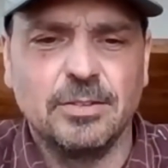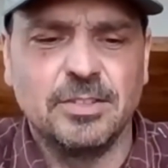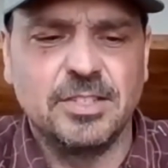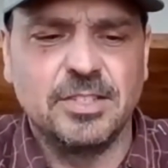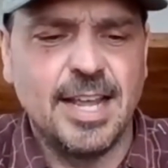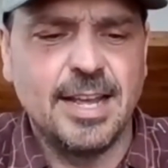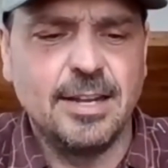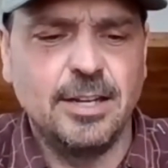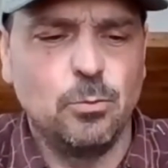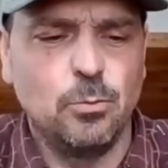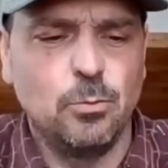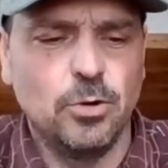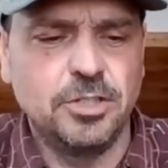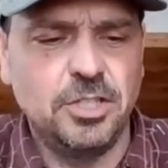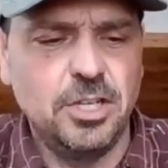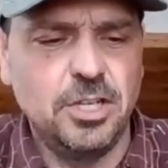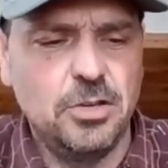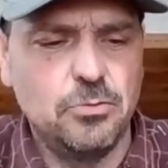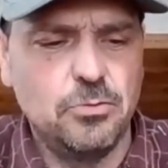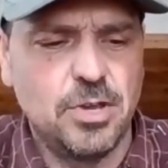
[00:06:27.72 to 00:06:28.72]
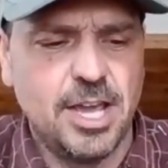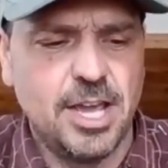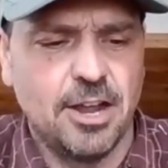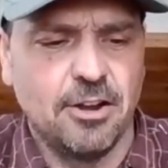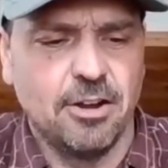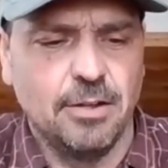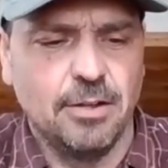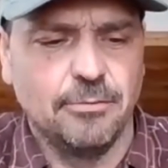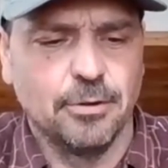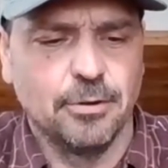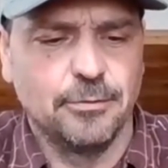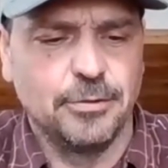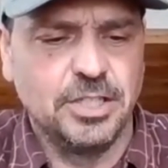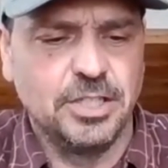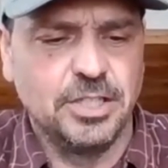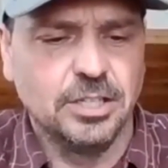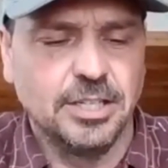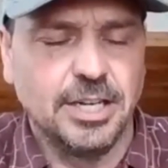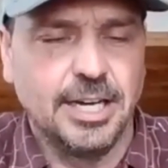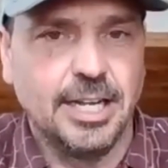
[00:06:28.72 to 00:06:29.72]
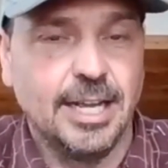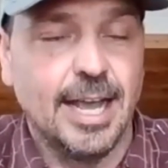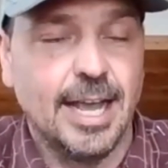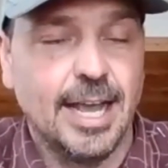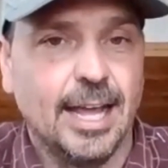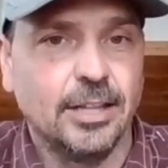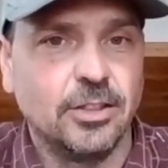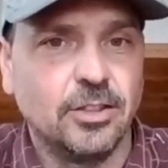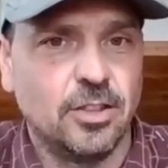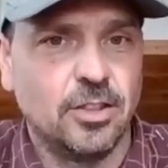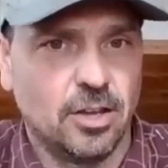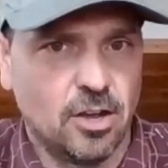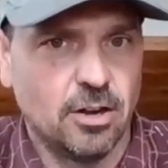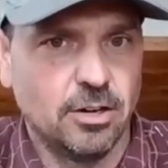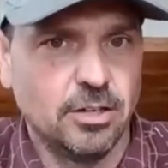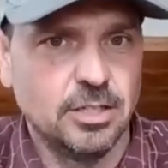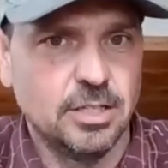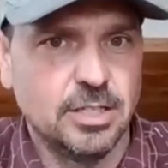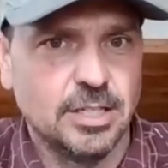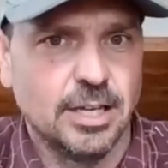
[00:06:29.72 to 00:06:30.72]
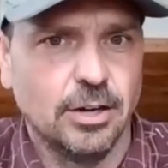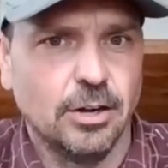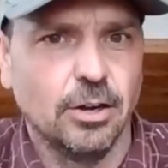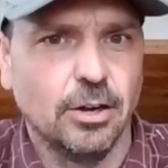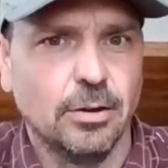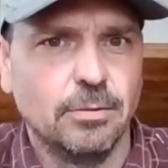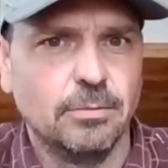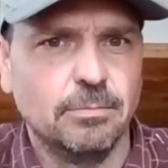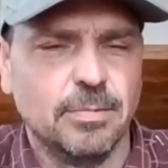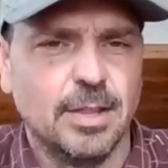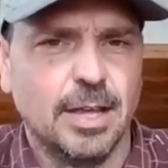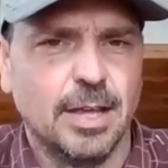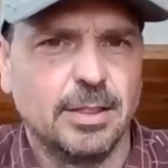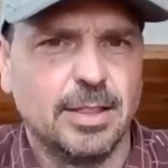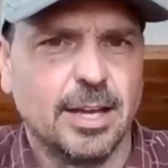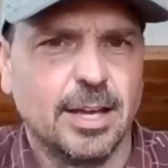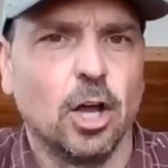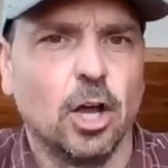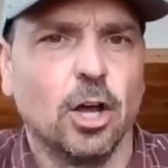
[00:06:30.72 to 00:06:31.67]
Sandy, what do you carry for fertility at the garden center, like the